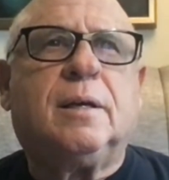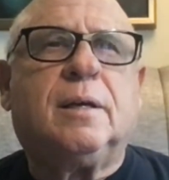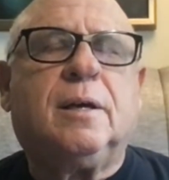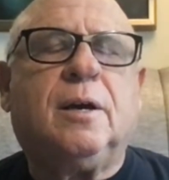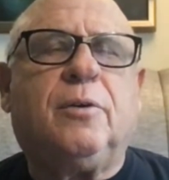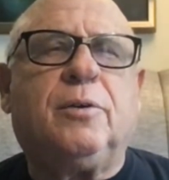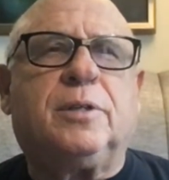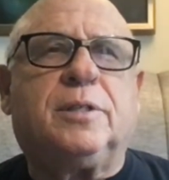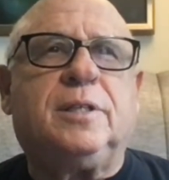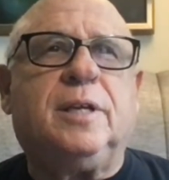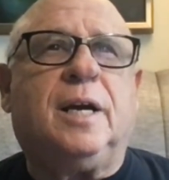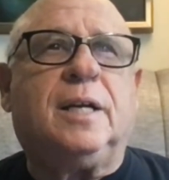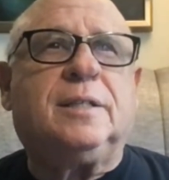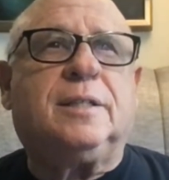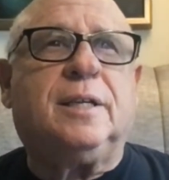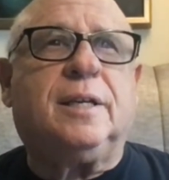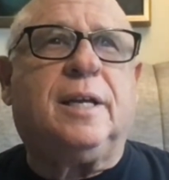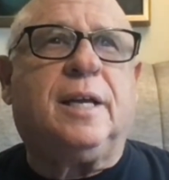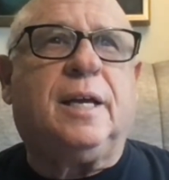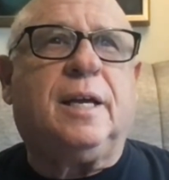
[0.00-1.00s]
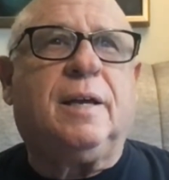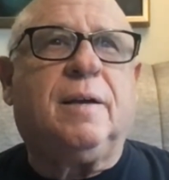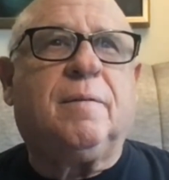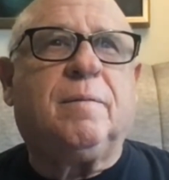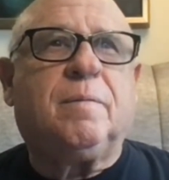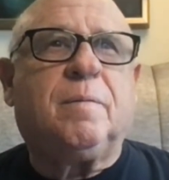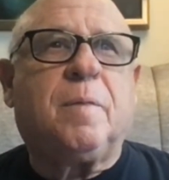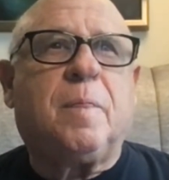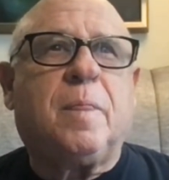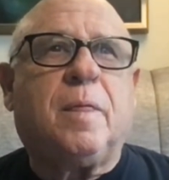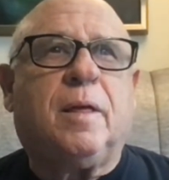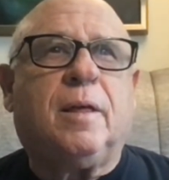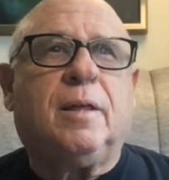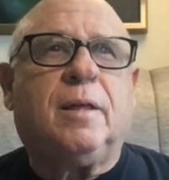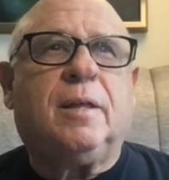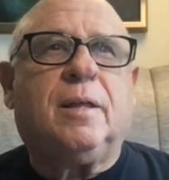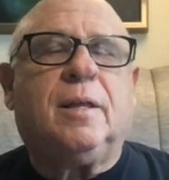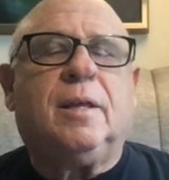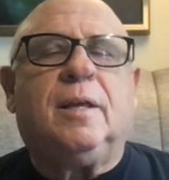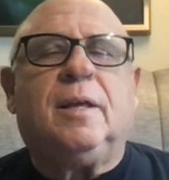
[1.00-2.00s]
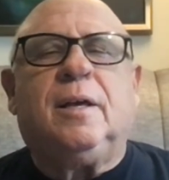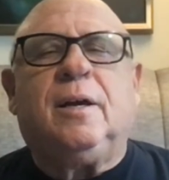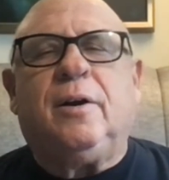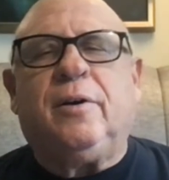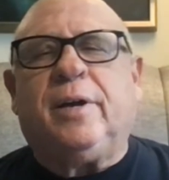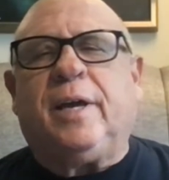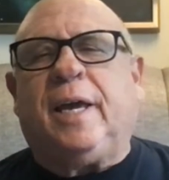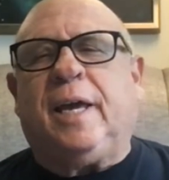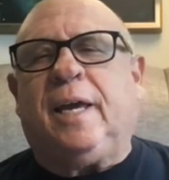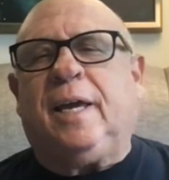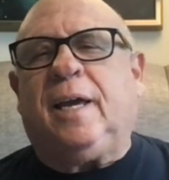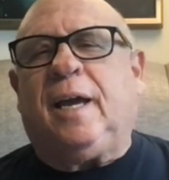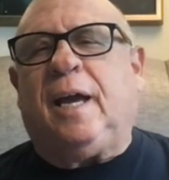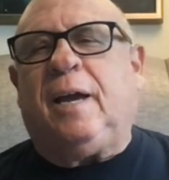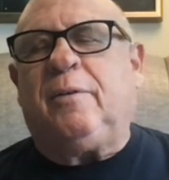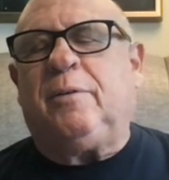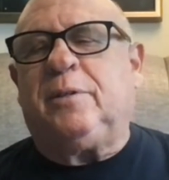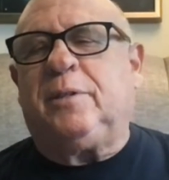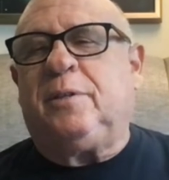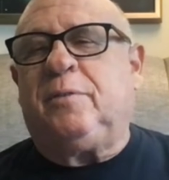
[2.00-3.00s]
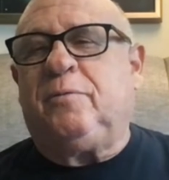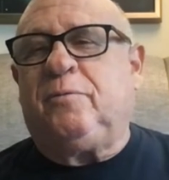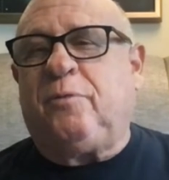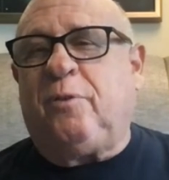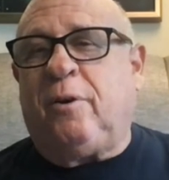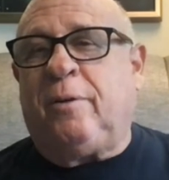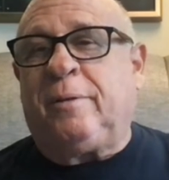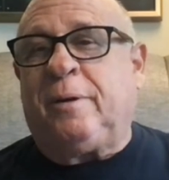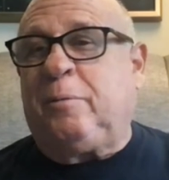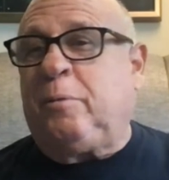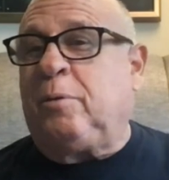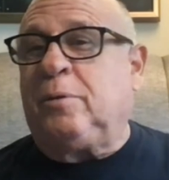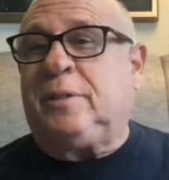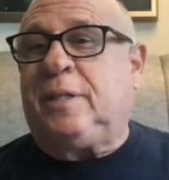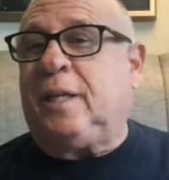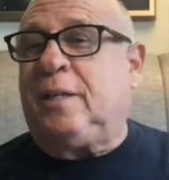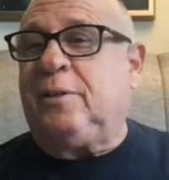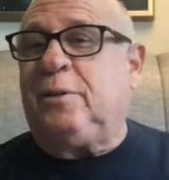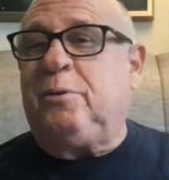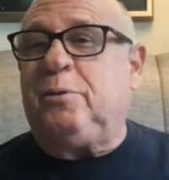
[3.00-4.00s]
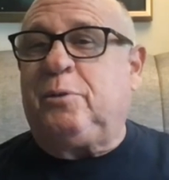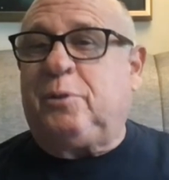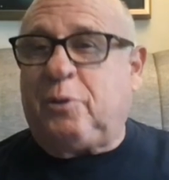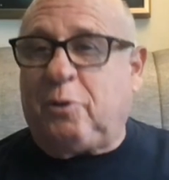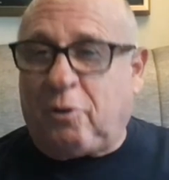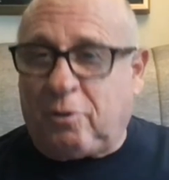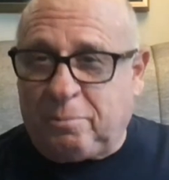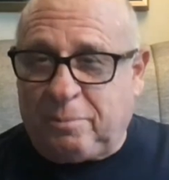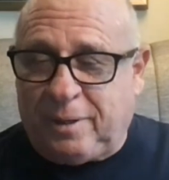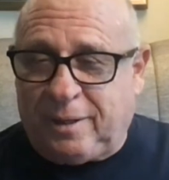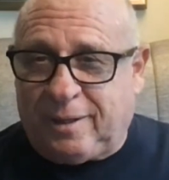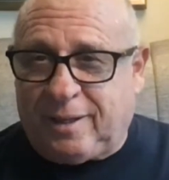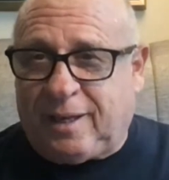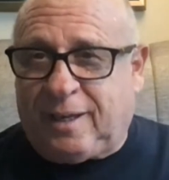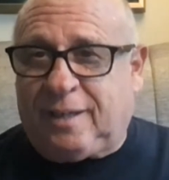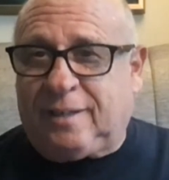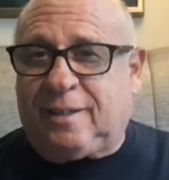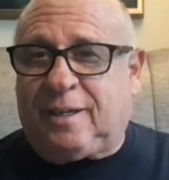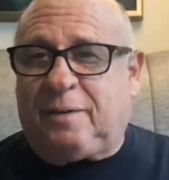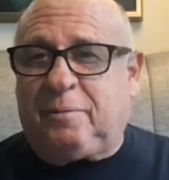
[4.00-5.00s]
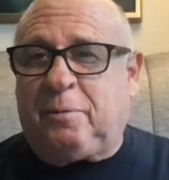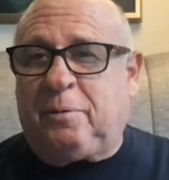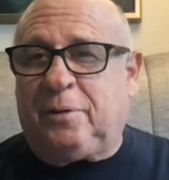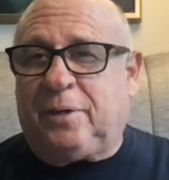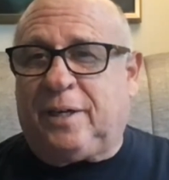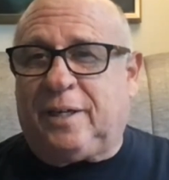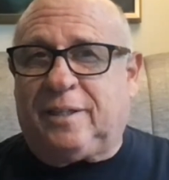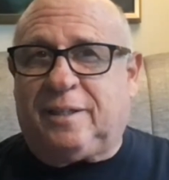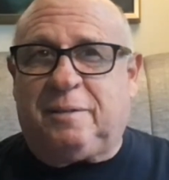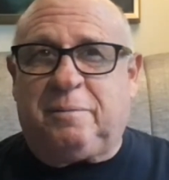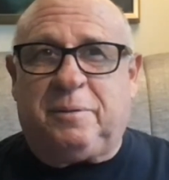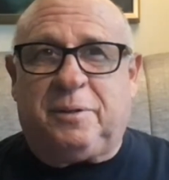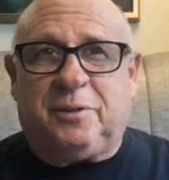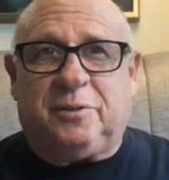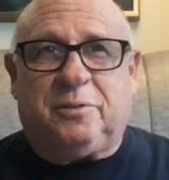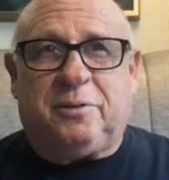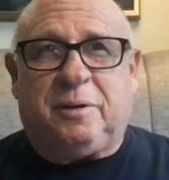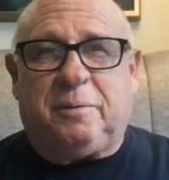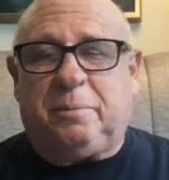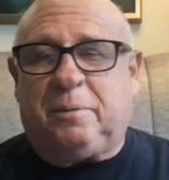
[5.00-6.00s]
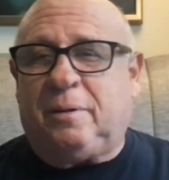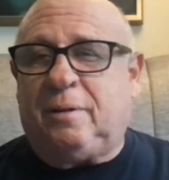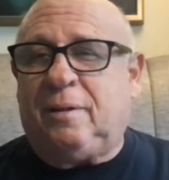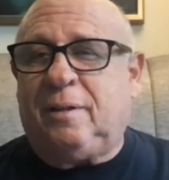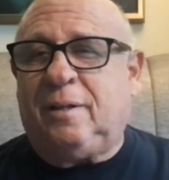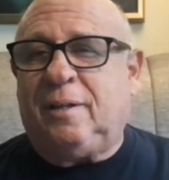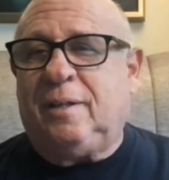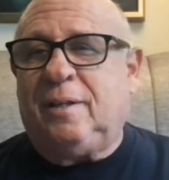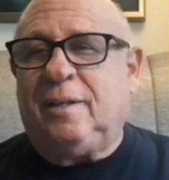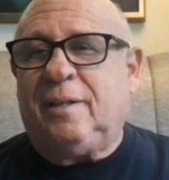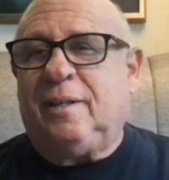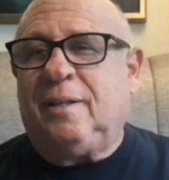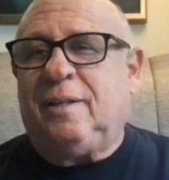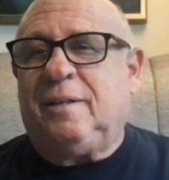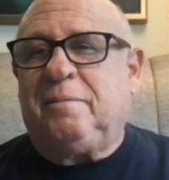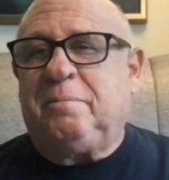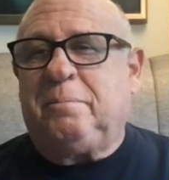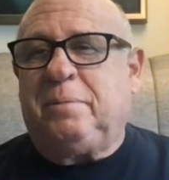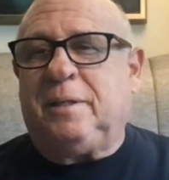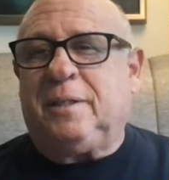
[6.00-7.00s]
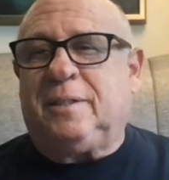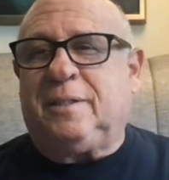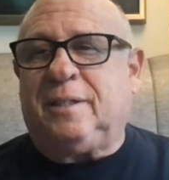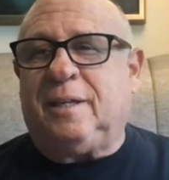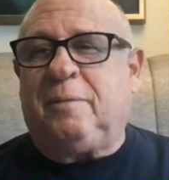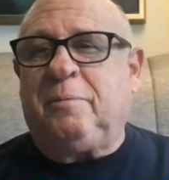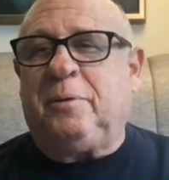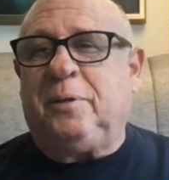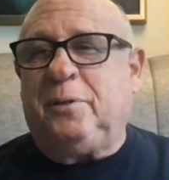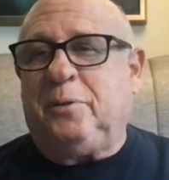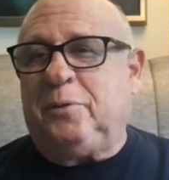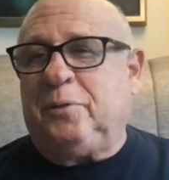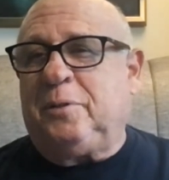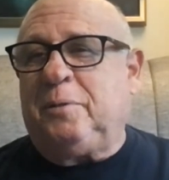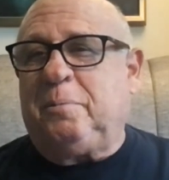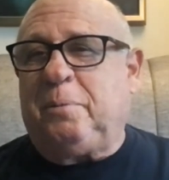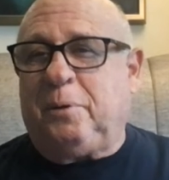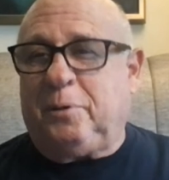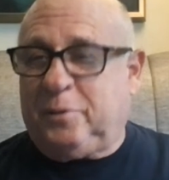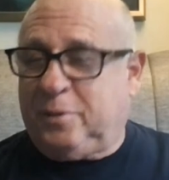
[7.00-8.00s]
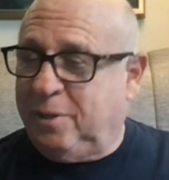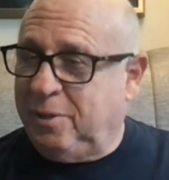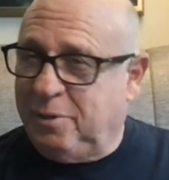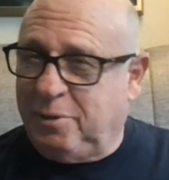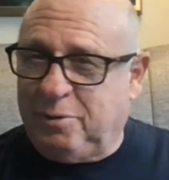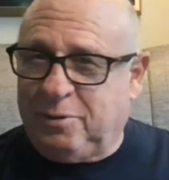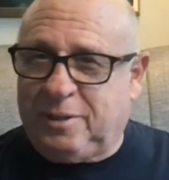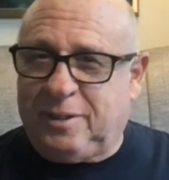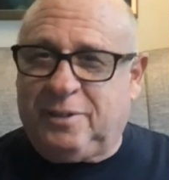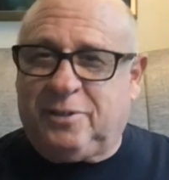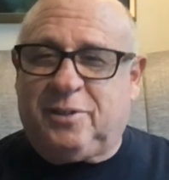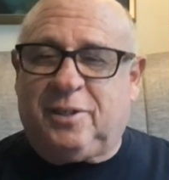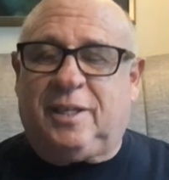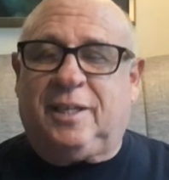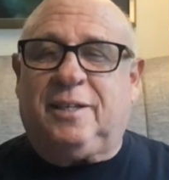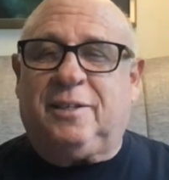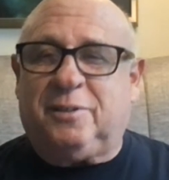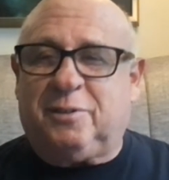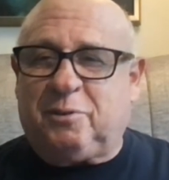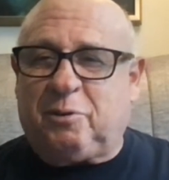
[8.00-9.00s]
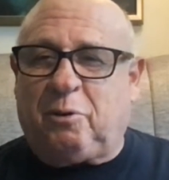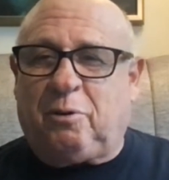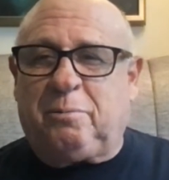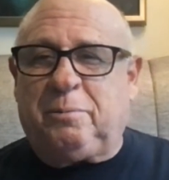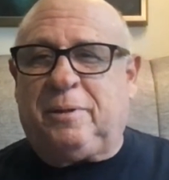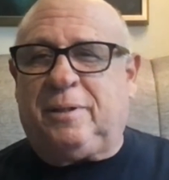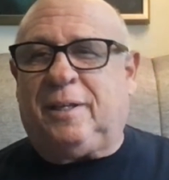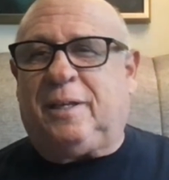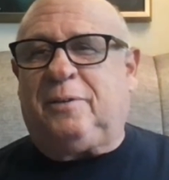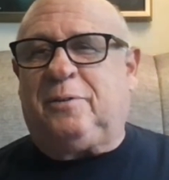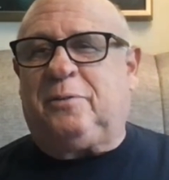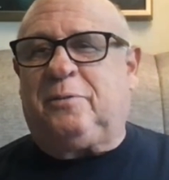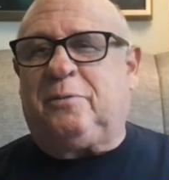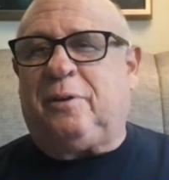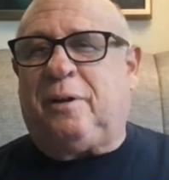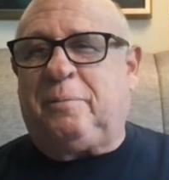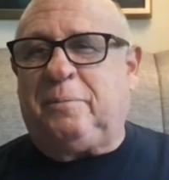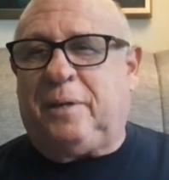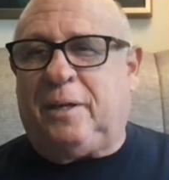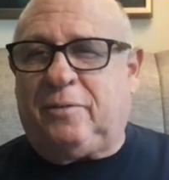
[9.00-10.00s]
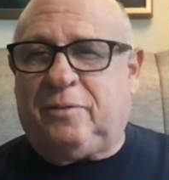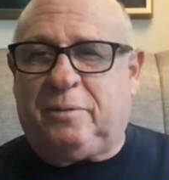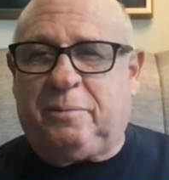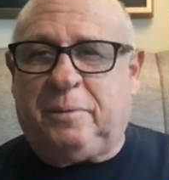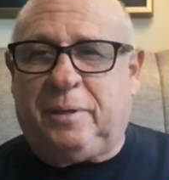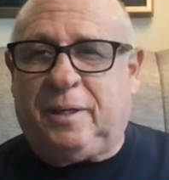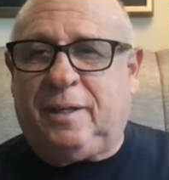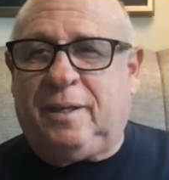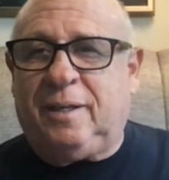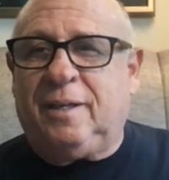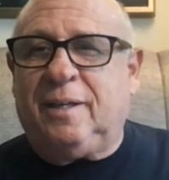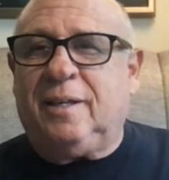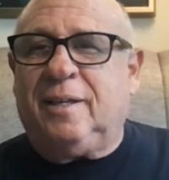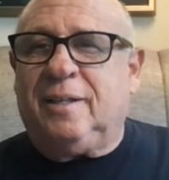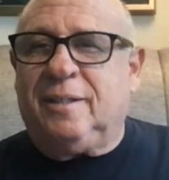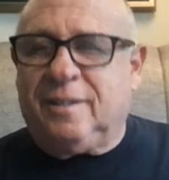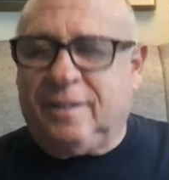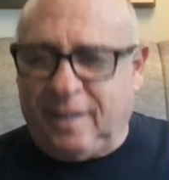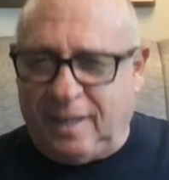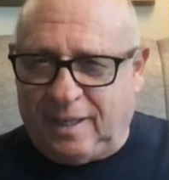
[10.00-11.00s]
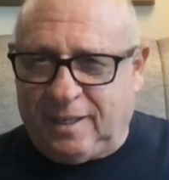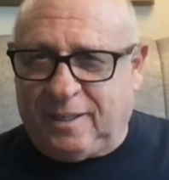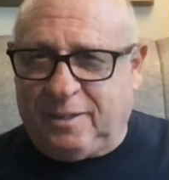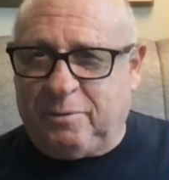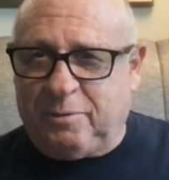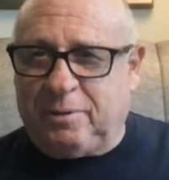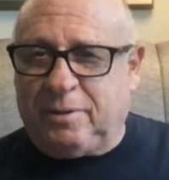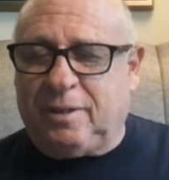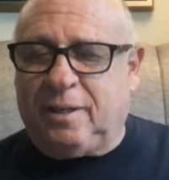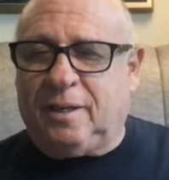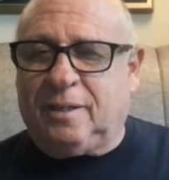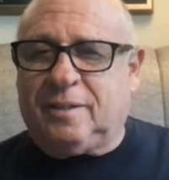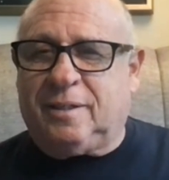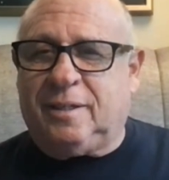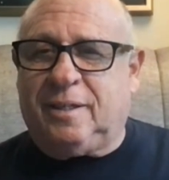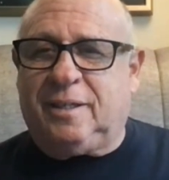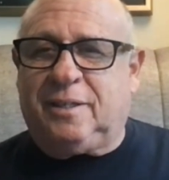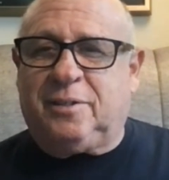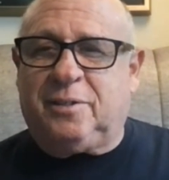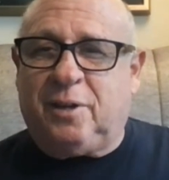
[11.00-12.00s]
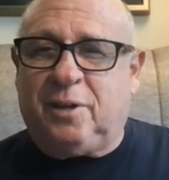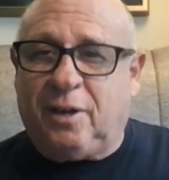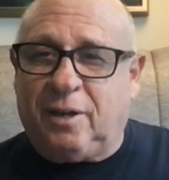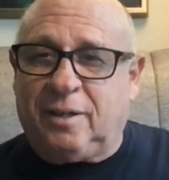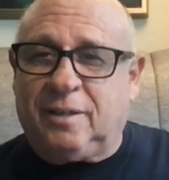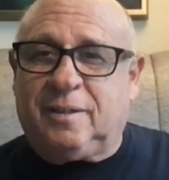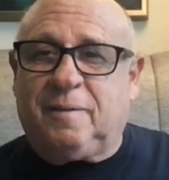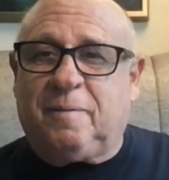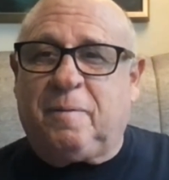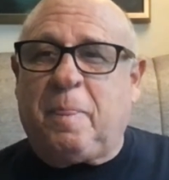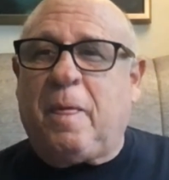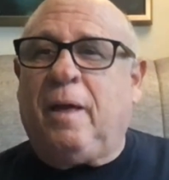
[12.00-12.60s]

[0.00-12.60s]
Oh, it's not today. Okay, I was informed. I won't tell you who told me that. I won't get them in trouble. But someone who's supposed to know these things told me that it was Ram Navami. Thank you, Alexa. It's not.